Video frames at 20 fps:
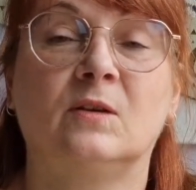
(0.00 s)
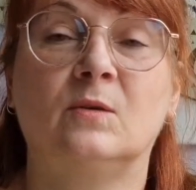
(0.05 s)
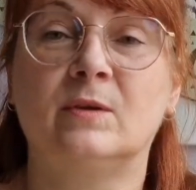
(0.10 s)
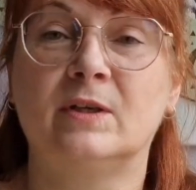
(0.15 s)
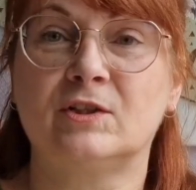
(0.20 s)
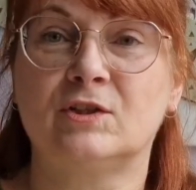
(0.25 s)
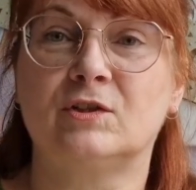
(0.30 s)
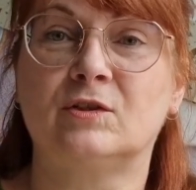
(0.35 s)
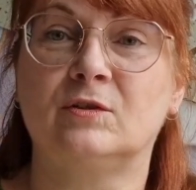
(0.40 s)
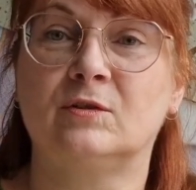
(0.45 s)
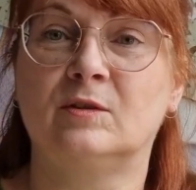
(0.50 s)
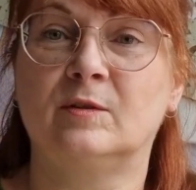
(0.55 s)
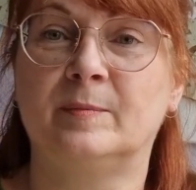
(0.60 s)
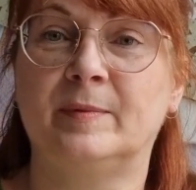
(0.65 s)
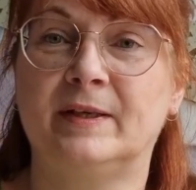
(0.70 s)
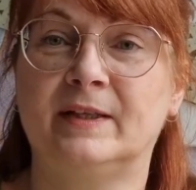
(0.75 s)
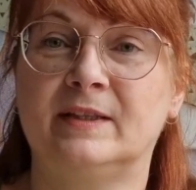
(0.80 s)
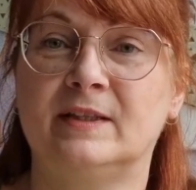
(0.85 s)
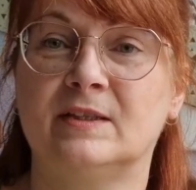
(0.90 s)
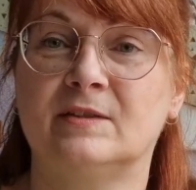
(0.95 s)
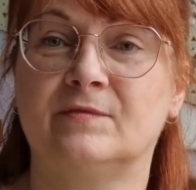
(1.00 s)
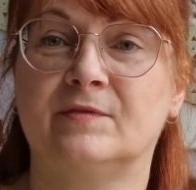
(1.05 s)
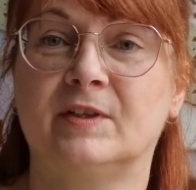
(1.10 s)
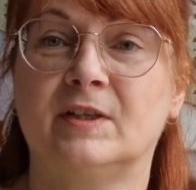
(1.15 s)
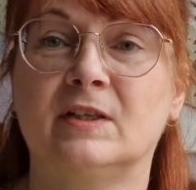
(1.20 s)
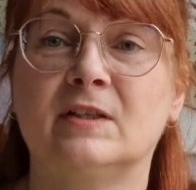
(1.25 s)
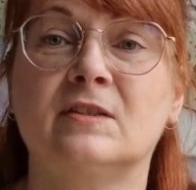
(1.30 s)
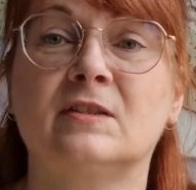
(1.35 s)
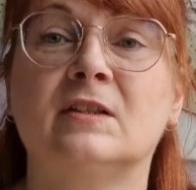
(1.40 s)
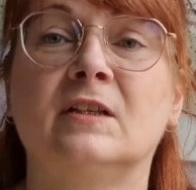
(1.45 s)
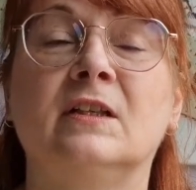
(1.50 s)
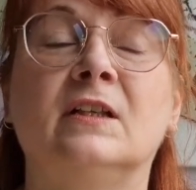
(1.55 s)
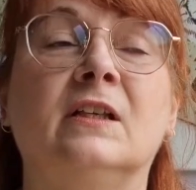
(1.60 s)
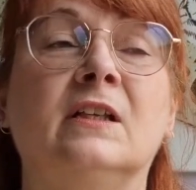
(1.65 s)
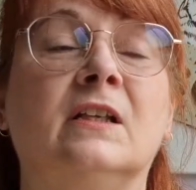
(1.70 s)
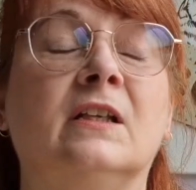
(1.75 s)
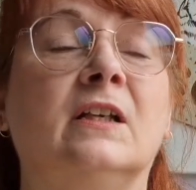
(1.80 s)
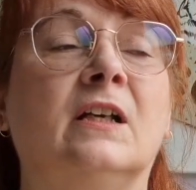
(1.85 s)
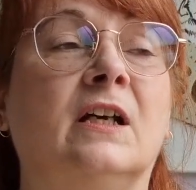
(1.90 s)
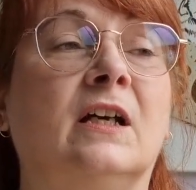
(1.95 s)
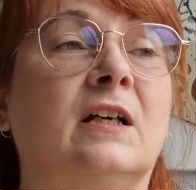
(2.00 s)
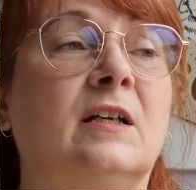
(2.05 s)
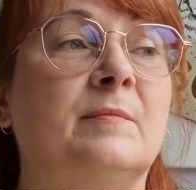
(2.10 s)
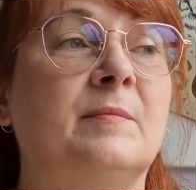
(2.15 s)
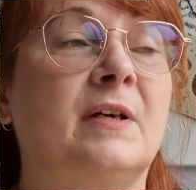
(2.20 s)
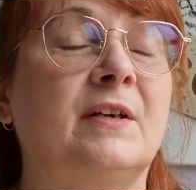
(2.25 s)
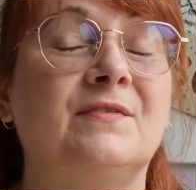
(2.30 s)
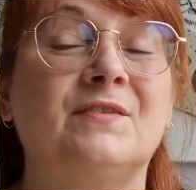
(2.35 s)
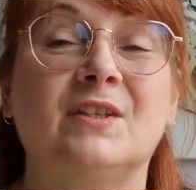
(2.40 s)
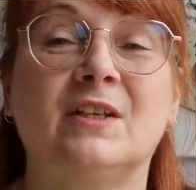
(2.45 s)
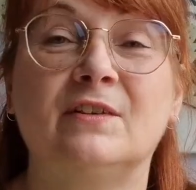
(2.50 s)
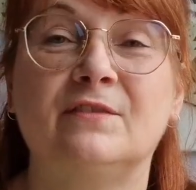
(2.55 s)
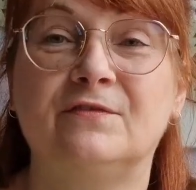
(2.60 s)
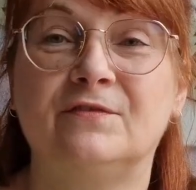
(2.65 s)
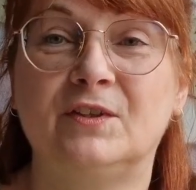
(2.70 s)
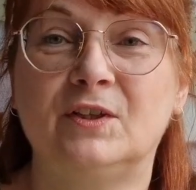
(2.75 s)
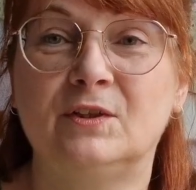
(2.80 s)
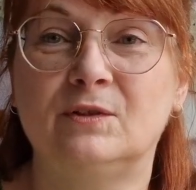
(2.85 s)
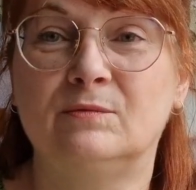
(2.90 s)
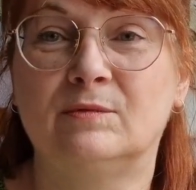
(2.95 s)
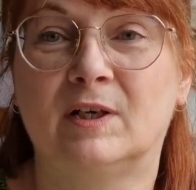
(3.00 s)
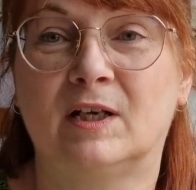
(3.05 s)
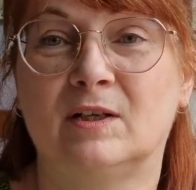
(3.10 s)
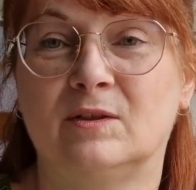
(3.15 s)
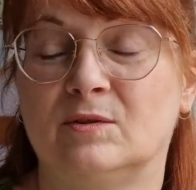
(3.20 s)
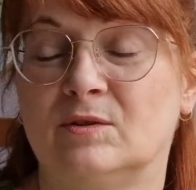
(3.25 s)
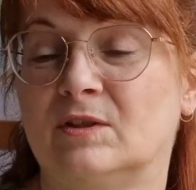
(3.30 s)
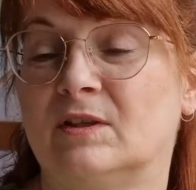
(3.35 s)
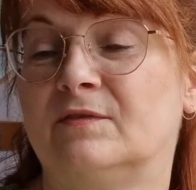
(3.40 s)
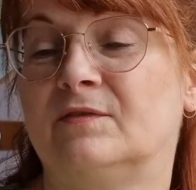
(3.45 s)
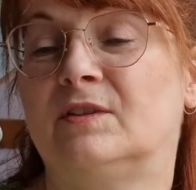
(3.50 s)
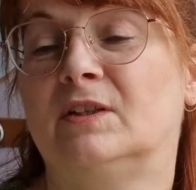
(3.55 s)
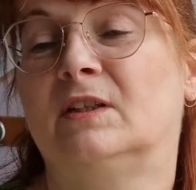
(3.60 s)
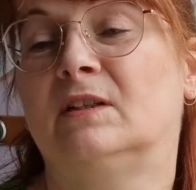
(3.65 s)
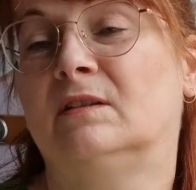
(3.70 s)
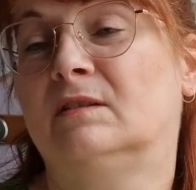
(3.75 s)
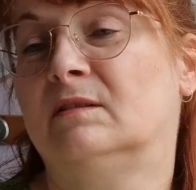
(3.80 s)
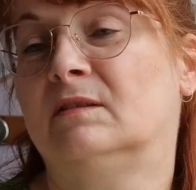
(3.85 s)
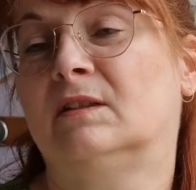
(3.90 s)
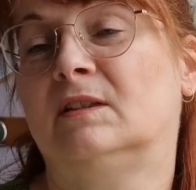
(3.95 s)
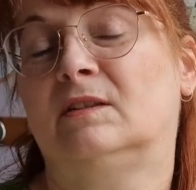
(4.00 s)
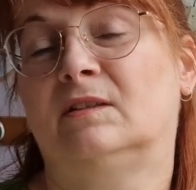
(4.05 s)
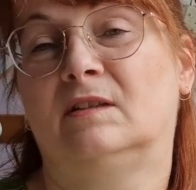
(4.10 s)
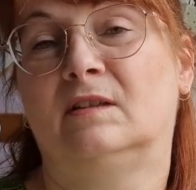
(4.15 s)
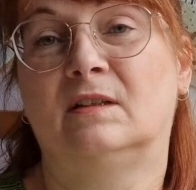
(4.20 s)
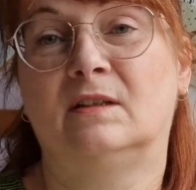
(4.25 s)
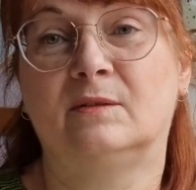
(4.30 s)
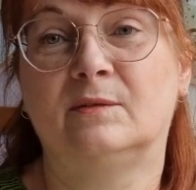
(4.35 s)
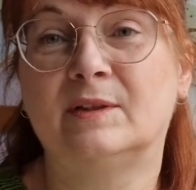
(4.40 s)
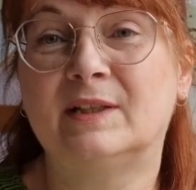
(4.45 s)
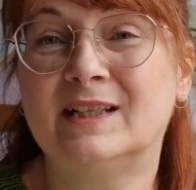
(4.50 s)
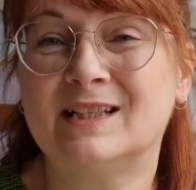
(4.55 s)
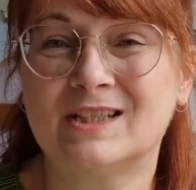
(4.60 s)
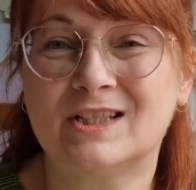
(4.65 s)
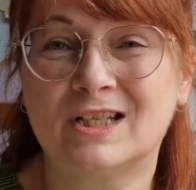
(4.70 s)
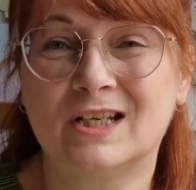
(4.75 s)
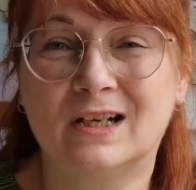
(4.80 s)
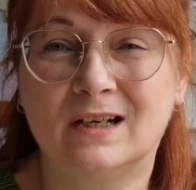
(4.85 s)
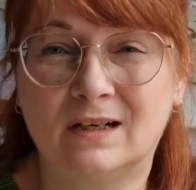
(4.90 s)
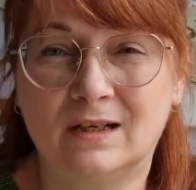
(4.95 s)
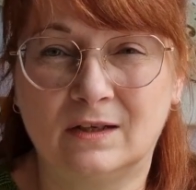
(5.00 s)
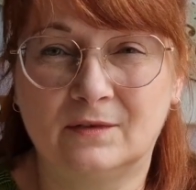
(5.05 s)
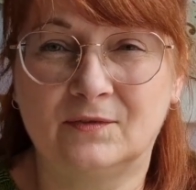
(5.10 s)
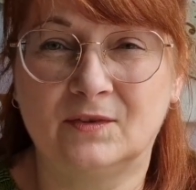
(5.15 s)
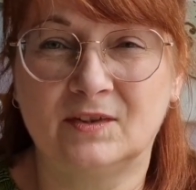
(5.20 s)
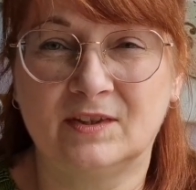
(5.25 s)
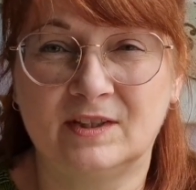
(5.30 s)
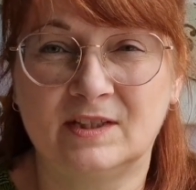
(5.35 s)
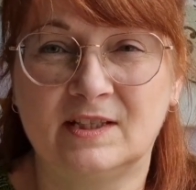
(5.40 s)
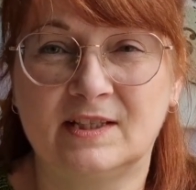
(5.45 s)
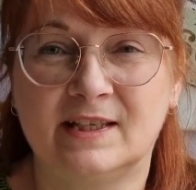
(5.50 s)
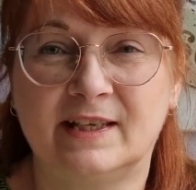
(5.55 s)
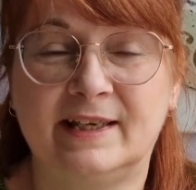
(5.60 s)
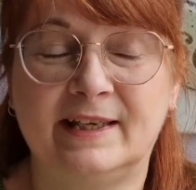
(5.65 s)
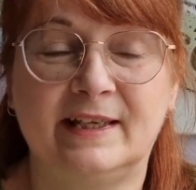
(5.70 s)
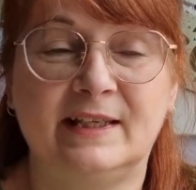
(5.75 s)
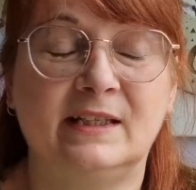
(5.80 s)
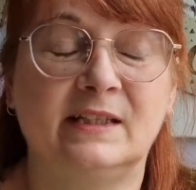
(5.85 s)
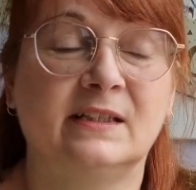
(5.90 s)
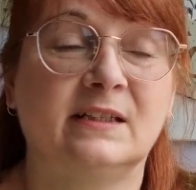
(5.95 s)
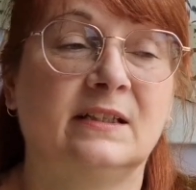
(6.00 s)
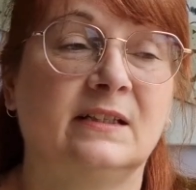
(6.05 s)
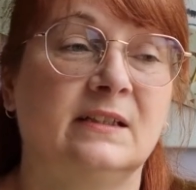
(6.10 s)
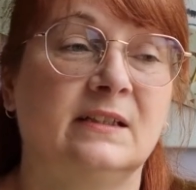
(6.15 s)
Well, I should talk about this first. I've done a few rows. I've done, I don't know, 1.5 inches on the tea.